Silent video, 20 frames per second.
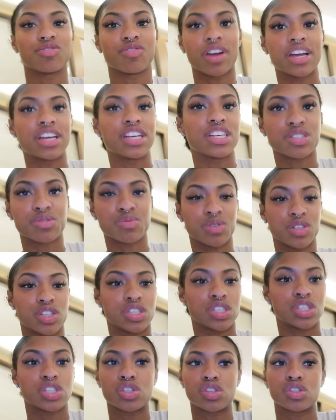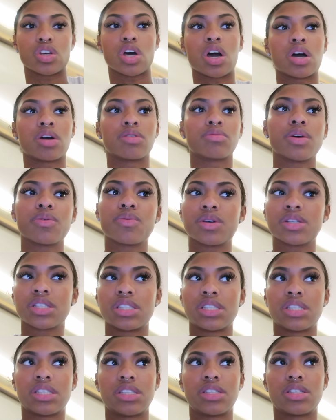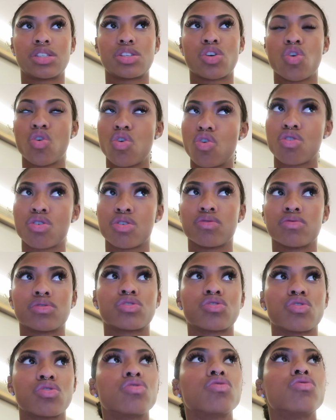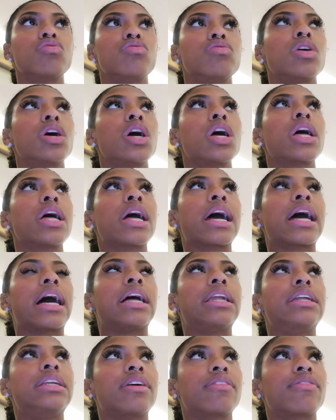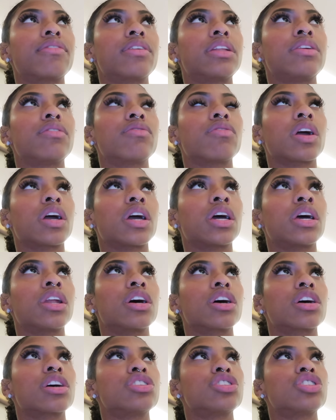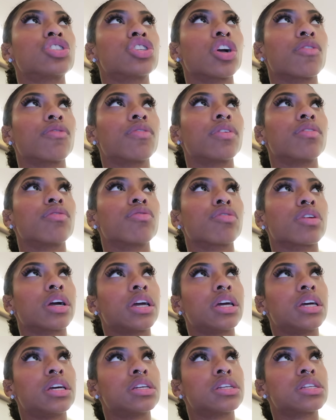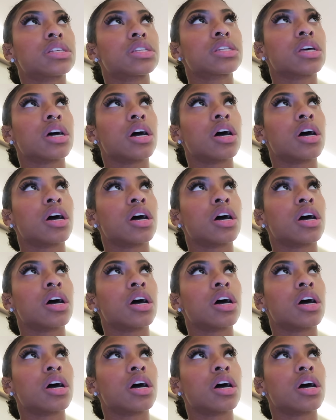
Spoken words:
race was, it was cool, it was cool. I definitely ran a conservative race.